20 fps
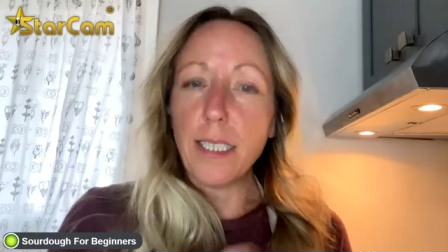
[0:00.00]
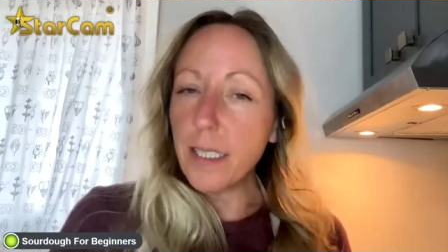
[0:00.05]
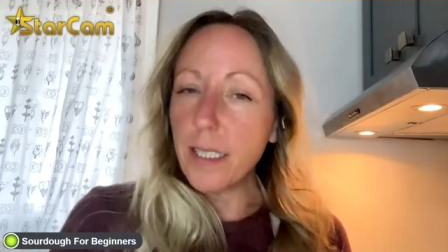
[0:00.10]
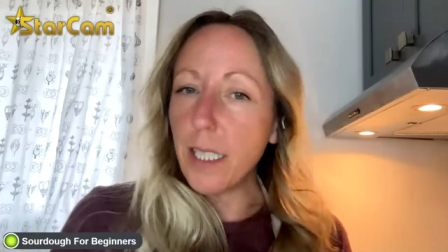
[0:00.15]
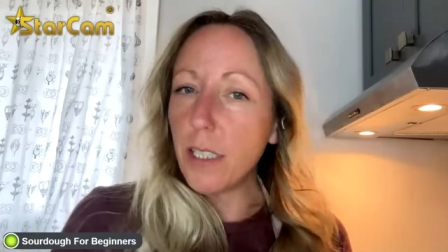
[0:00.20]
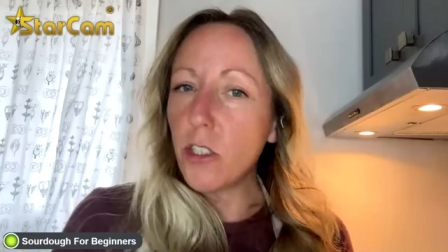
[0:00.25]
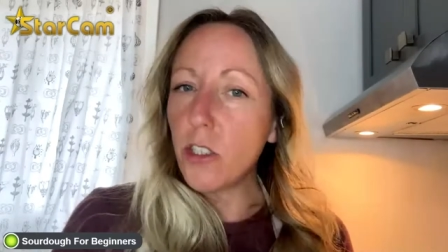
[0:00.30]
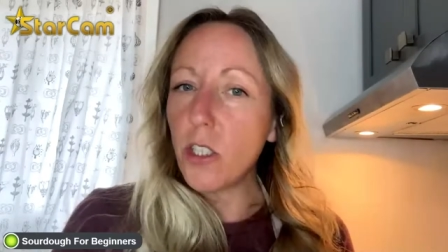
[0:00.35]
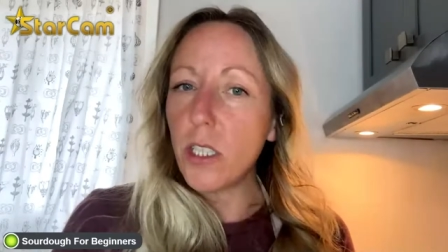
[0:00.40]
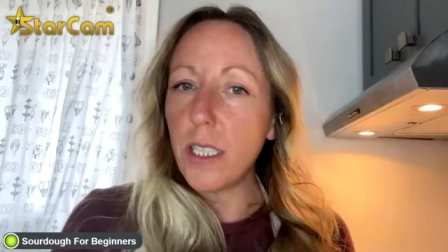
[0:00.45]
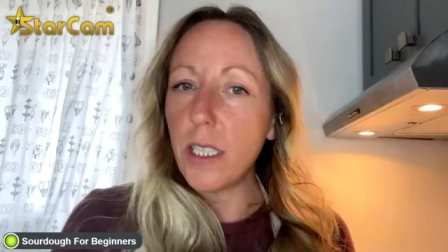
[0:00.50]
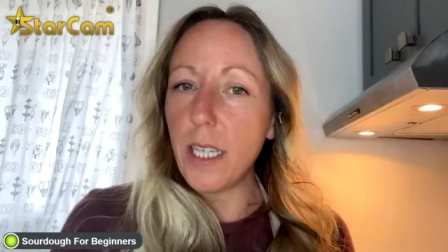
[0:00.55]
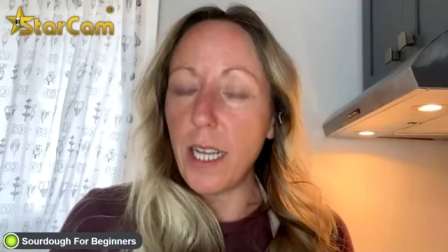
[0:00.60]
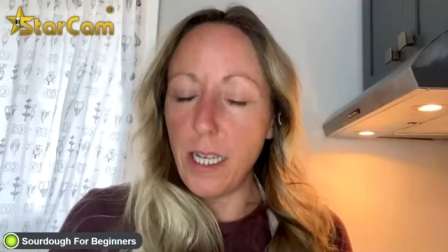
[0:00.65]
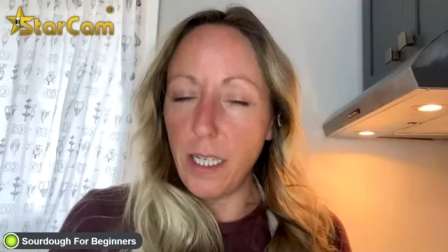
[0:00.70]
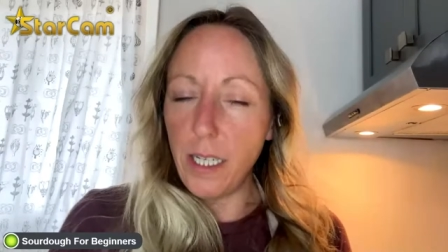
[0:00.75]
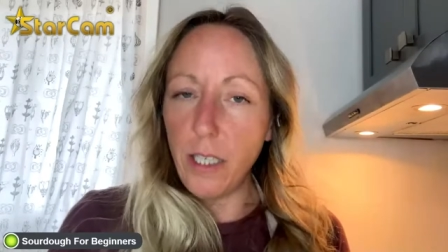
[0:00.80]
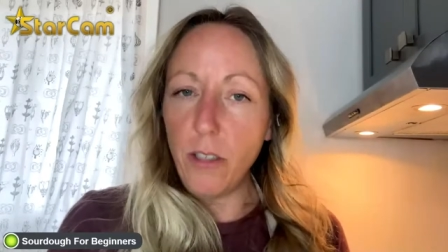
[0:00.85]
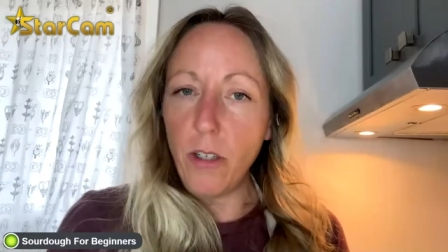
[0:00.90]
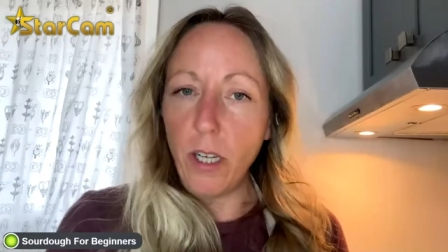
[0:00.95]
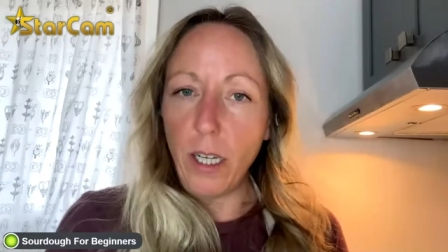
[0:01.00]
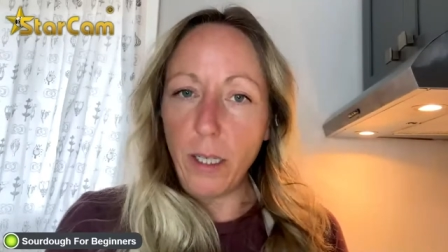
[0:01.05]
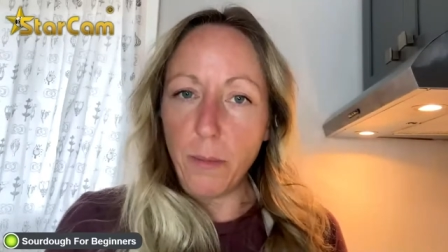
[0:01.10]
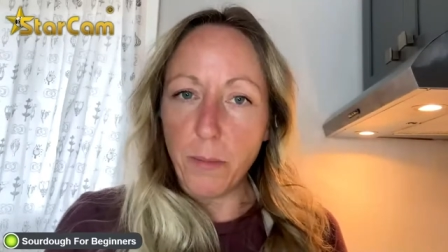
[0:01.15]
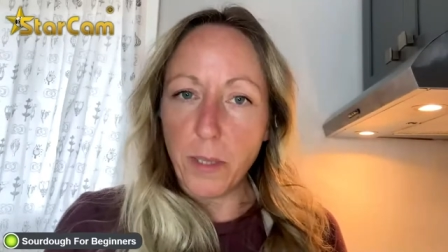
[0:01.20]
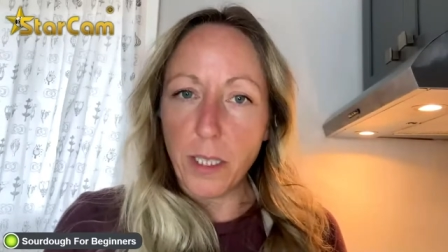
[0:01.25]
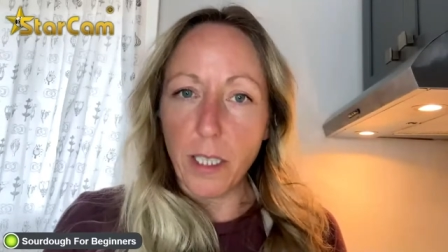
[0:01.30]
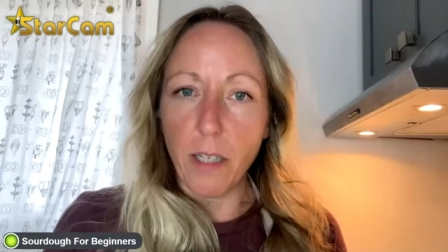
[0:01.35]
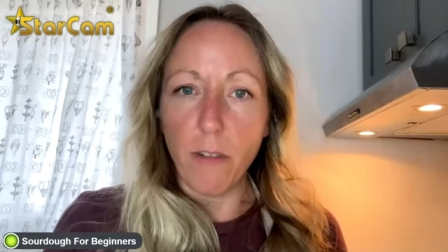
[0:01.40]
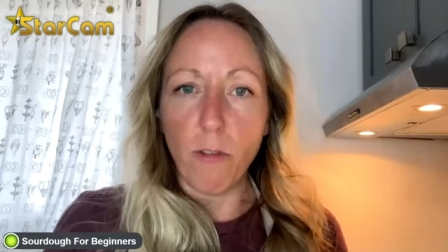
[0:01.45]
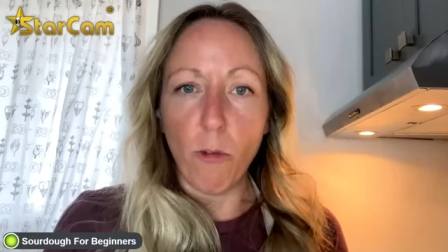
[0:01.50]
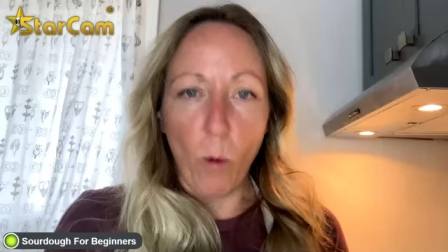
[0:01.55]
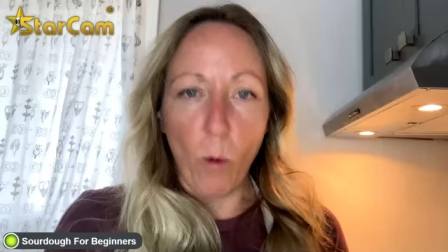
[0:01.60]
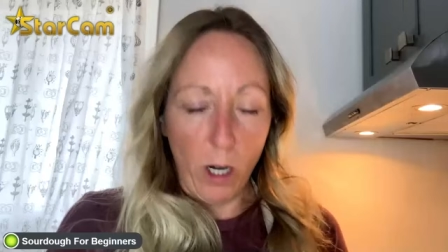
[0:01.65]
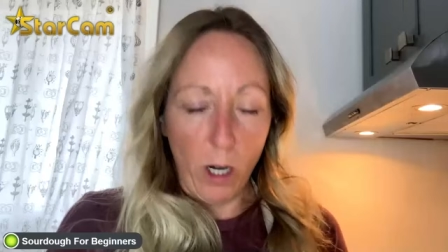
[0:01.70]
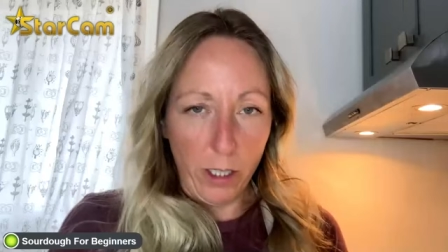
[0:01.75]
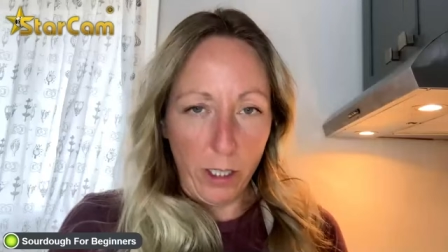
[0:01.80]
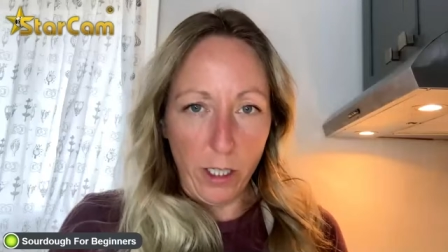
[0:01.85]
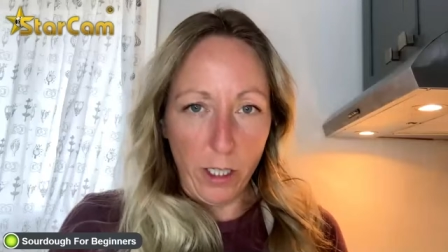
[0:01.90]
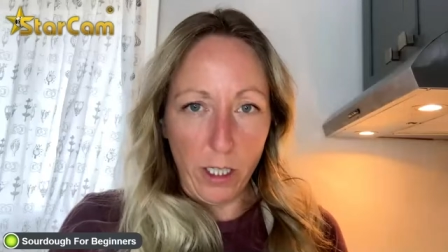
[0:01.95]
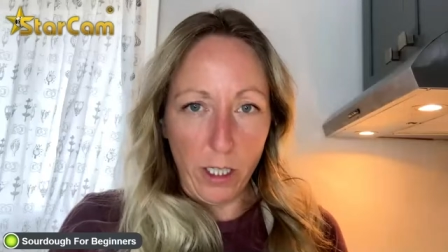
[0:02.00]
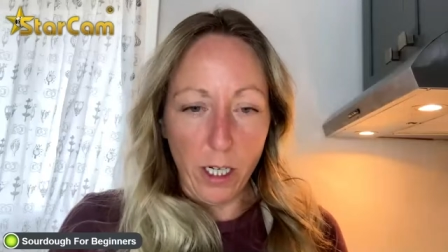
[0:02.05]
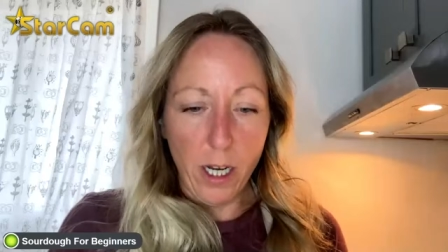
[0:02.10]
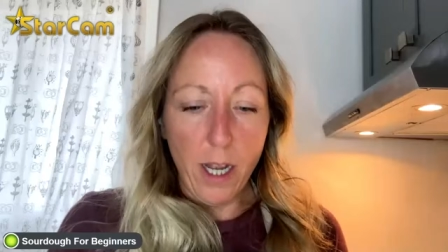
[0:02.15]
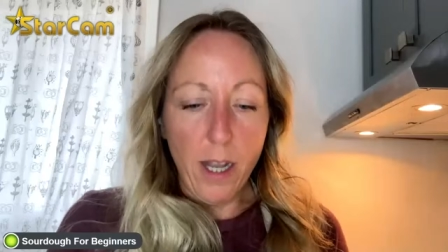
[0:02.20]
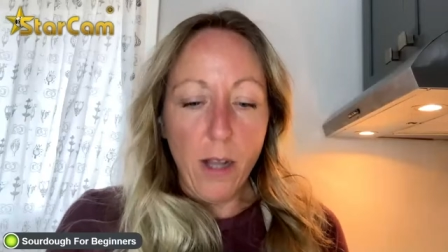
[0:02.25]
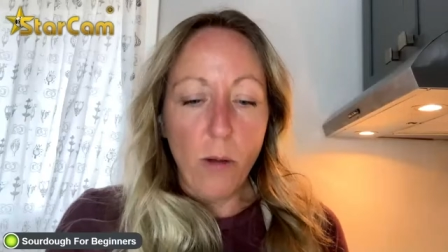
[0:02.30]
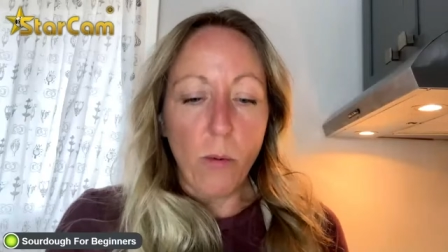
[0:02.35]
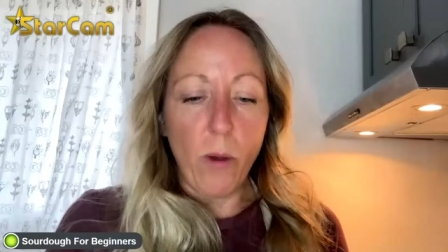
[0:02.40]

680 grams of water,